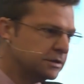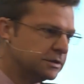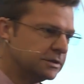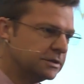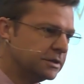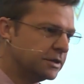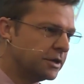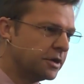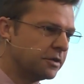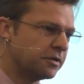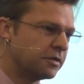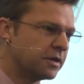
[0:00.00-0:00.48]

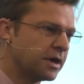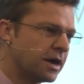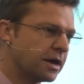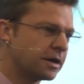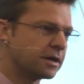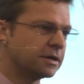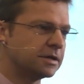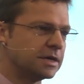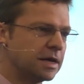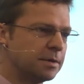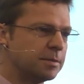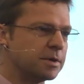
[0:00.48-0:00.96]
you know, the
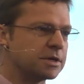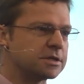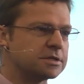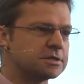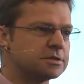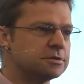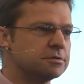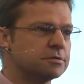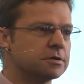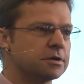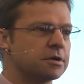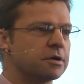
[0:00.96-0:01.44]
academics
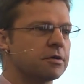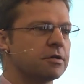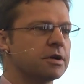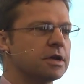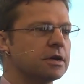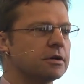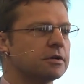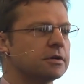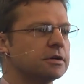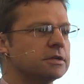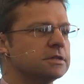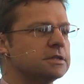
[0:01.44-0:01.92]
to
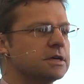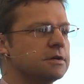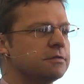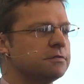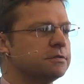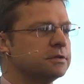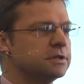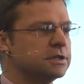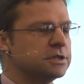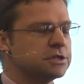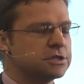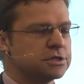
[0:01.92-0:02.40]
agree on a
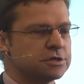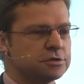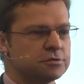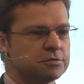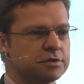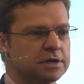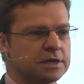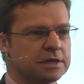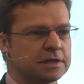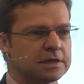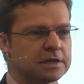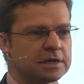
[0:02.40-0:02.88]
definition
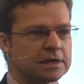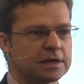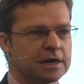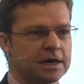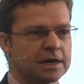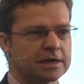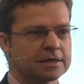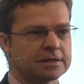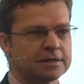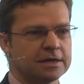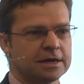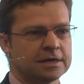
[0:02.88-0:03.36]
or anything
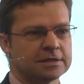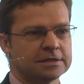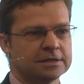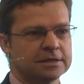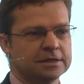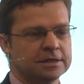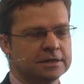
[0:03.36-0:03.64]
like that,